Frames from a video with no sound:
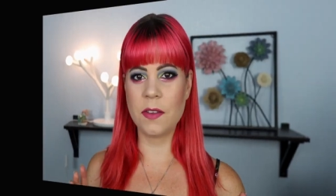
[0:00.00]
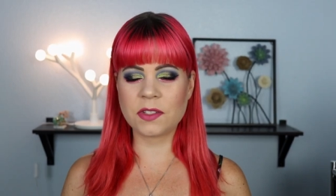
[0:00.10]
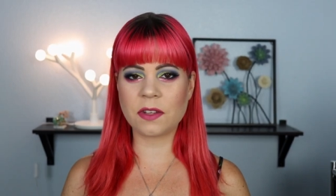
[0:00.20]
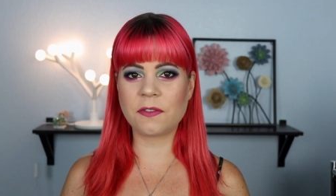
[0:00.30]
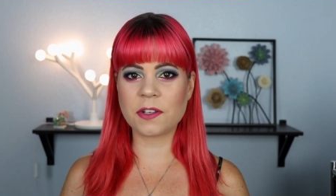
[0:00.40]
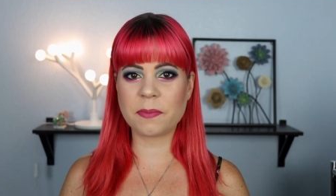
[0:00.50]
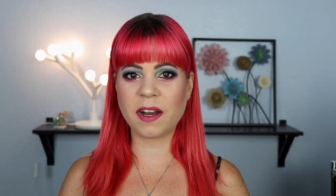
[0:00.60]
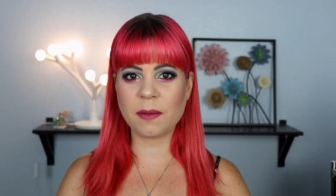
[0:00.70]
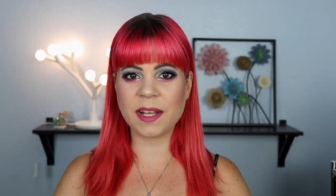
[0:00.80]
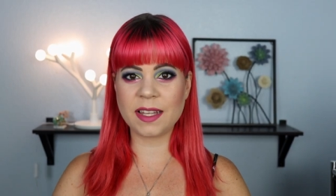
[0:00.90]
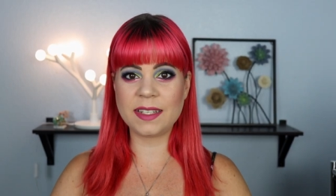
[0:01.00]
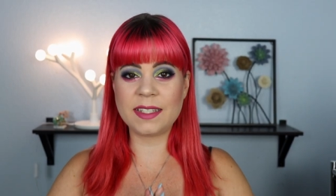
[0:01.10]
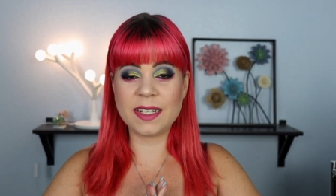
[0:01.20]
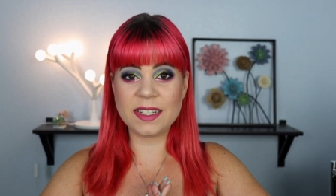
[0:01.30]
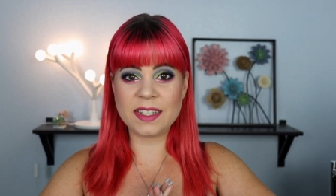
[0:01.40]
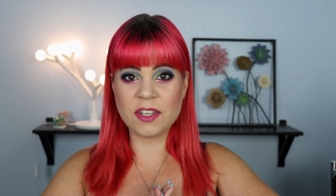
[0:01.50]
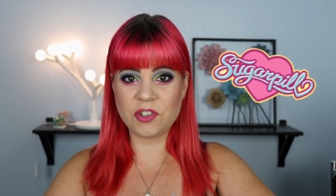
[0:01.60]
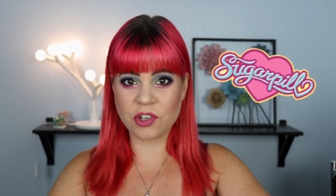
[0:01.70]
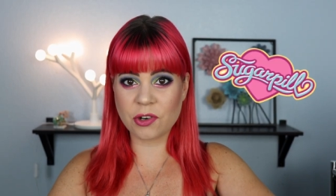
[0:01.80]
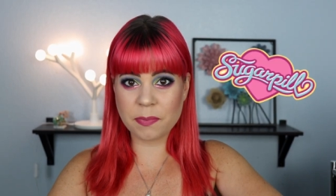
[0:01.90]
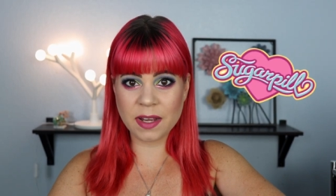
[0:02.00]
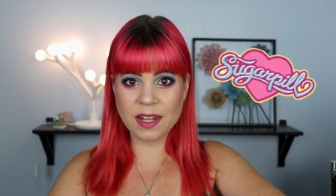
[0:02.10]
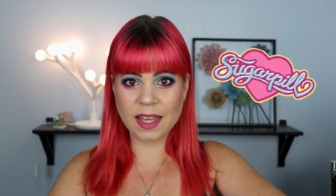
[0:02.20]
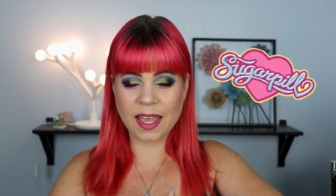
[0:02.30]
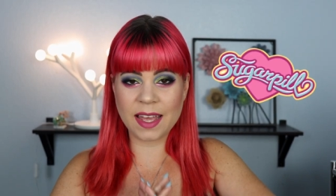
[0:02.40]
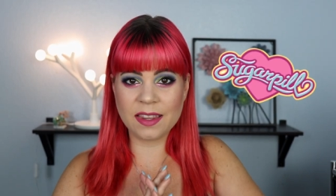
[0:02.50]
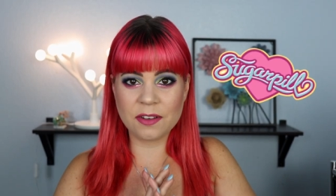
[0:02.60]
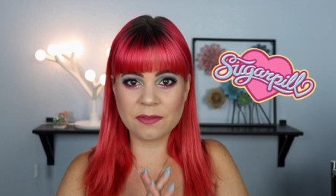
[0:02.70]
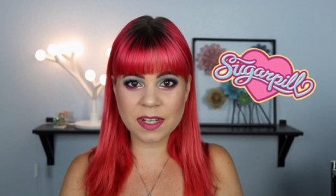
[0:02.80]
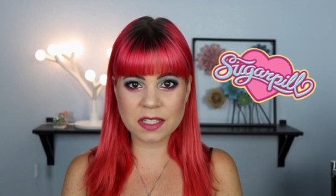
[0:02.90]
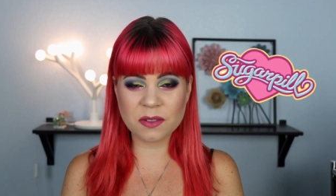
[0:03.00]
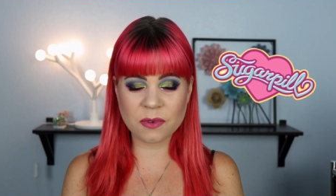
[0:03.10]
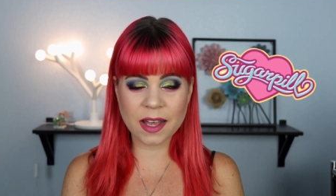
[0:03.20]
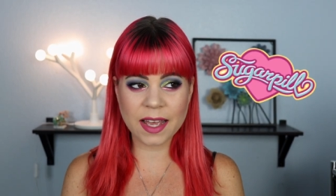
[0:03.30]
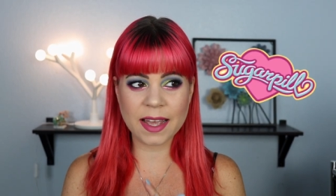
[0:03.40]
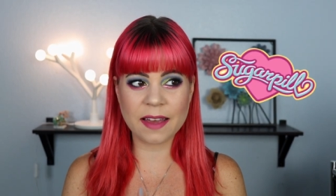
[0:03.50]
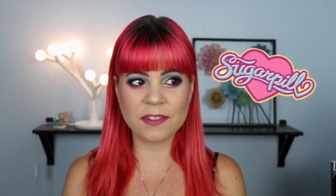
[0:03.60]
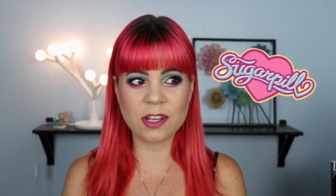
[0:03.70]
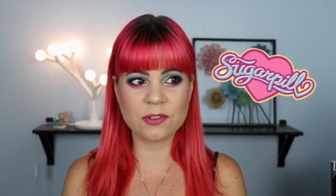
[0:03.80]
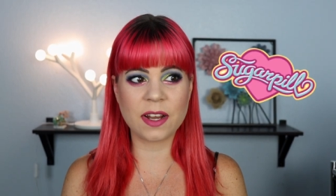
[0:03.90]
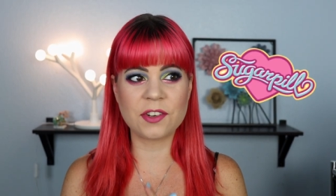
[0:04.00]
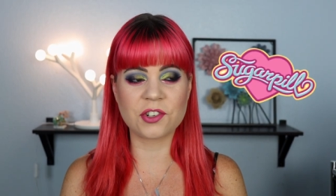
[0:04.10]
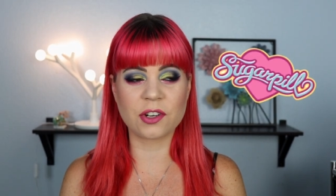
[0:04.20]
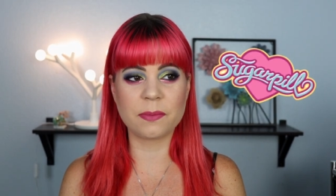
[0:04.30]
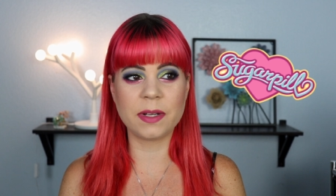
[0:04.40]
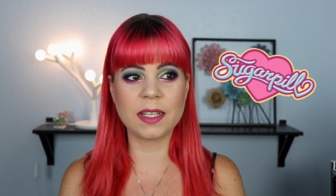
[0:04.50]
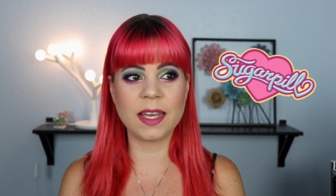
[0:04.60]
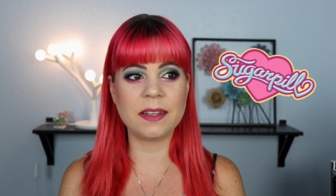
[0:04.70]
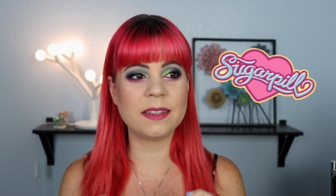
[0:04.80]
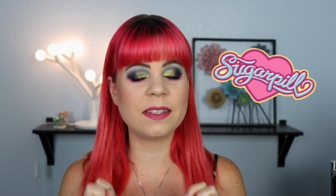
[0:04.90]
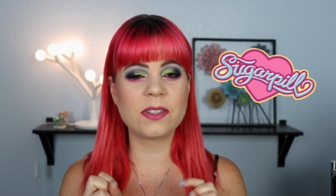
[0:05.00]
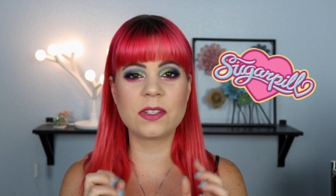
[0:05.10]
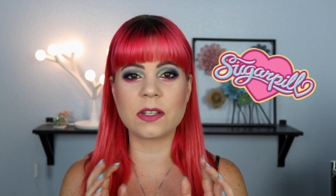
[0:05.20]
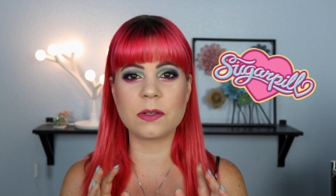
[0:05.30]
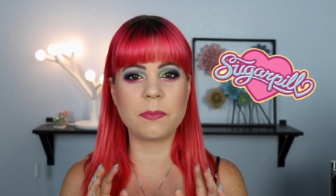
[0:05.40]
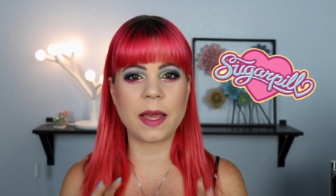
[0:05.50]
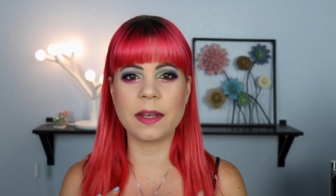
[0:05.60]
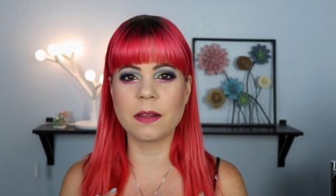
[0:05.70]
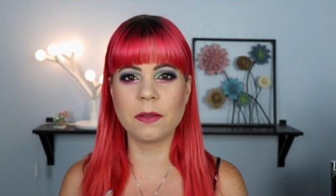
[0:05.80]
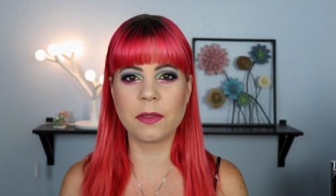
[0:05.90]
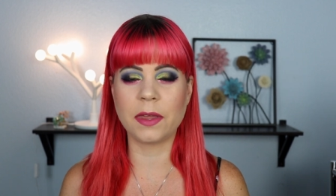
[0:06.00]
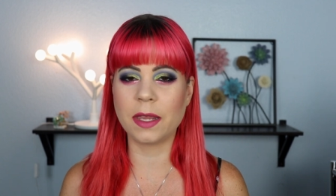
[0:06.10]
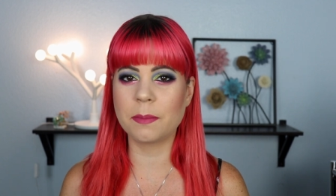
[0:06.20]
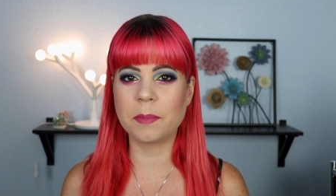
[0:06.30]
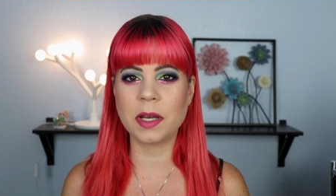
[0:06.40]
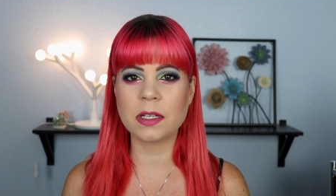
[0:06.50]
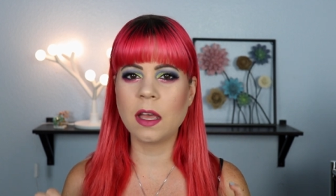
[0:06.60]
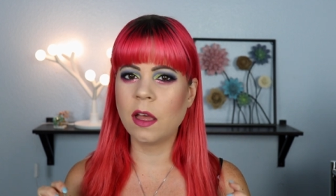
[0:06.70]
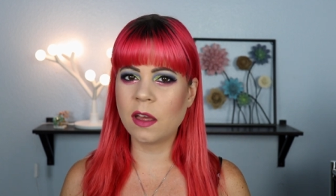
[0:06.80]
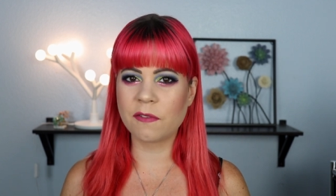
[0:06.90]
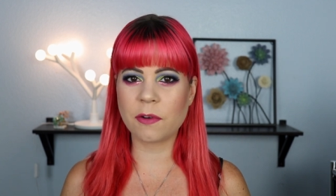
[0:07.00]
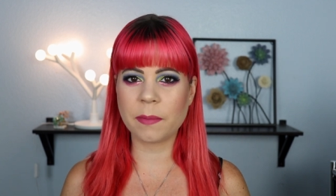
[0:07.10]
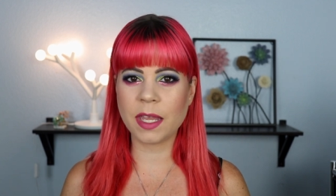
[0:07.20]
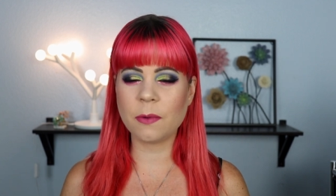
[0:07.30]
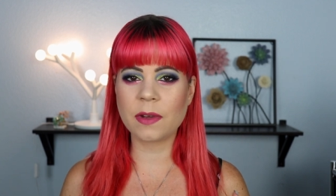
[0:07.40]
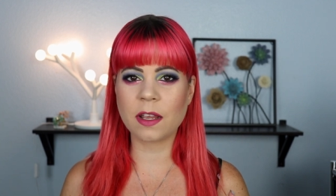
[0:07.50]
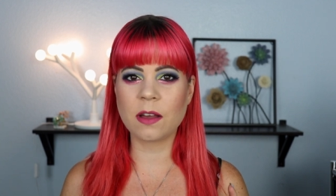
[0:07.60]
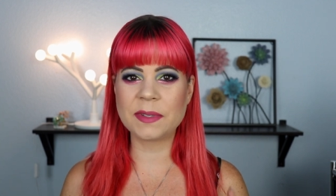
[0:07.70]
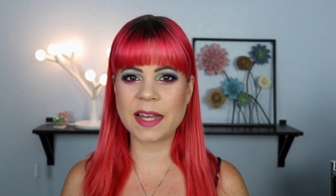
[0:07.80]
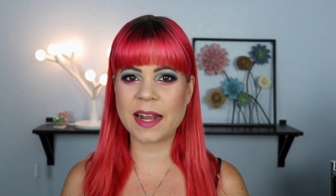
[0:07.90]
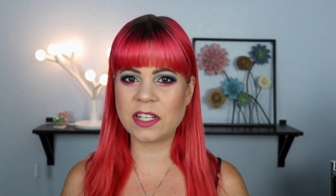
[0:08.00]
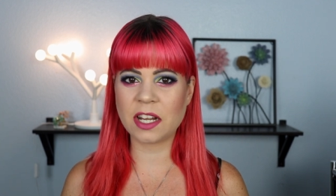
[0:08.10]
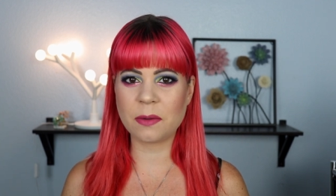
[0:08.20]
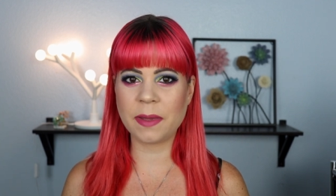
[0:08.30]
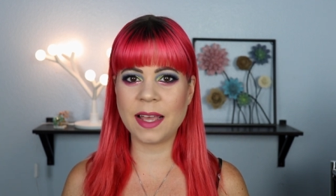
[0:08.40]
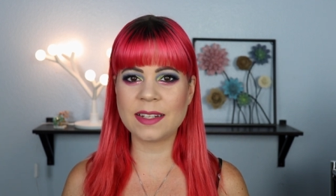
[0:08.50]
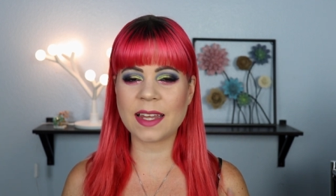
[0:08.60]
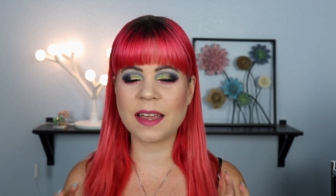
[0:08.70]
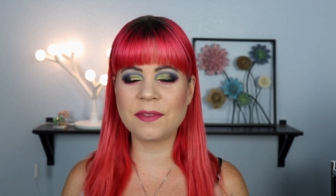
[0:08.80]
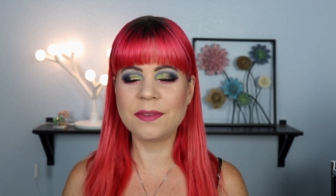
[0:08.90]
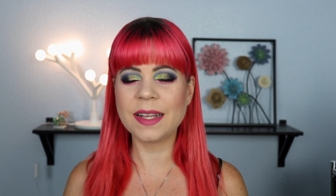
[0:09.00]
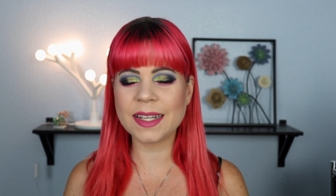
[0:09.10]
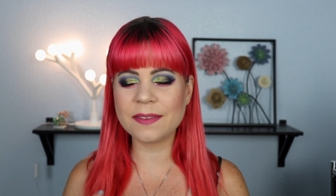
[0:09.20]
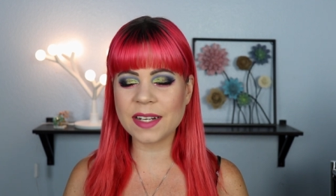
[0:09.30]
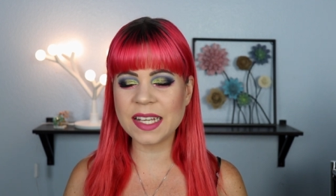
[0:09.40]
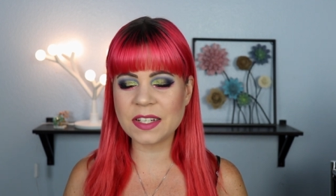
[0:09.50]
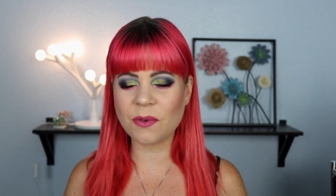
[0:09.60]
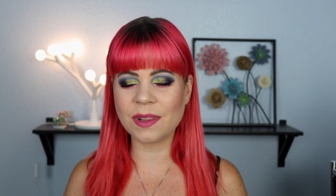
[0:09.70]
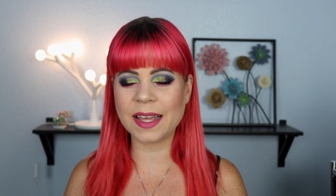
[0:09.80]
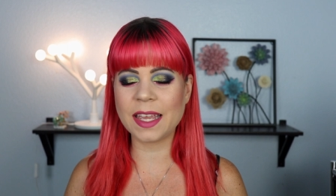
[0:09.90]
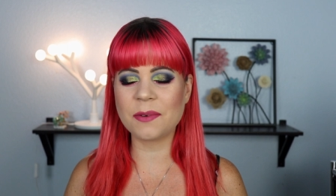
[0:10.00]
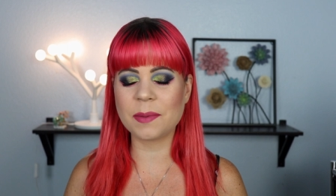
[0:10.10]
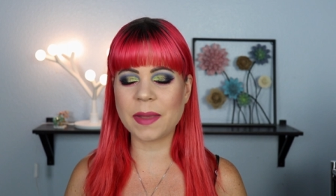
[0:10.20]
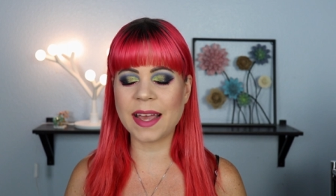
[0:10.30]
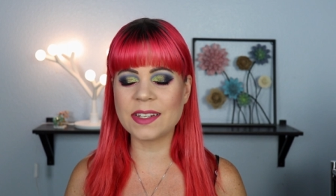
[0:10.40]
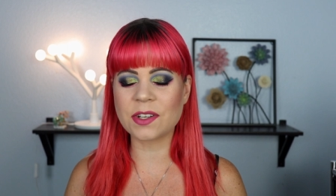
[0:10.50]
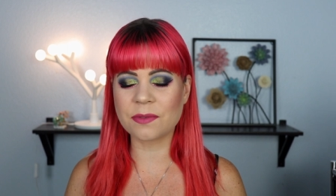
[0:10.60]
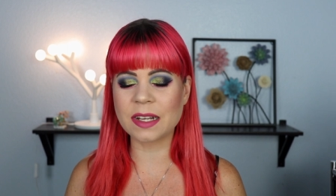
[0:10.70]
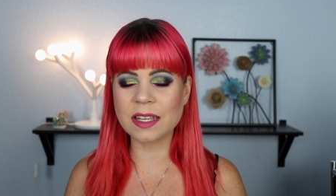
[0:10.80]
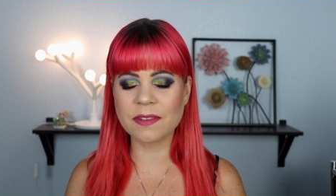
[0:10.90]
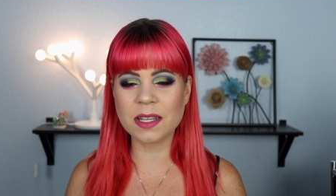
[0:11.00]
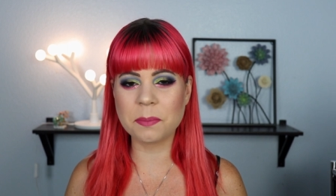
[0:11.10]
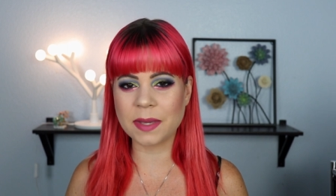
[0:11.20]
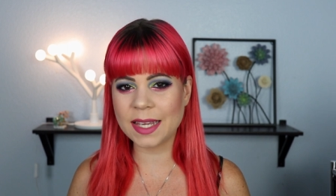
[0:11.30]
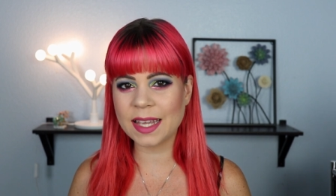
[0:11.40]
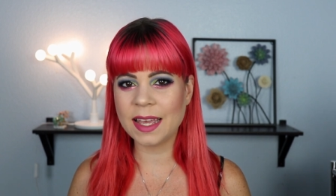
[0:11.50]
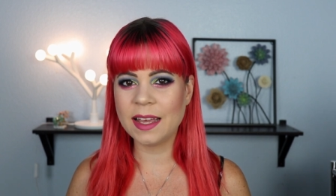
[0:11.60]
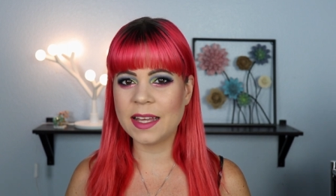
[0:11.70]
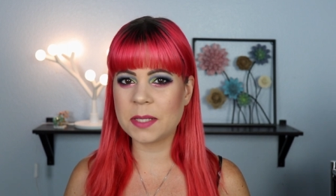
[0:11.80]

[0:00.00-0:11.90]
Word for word: So the first brand on my list is Sugarpill, and the reason why I have not tried Sugarpill yet, and this is such a petty little thing, but for me, when it comes to eyeshadow pans, I really, really don't like when pants are really, really big,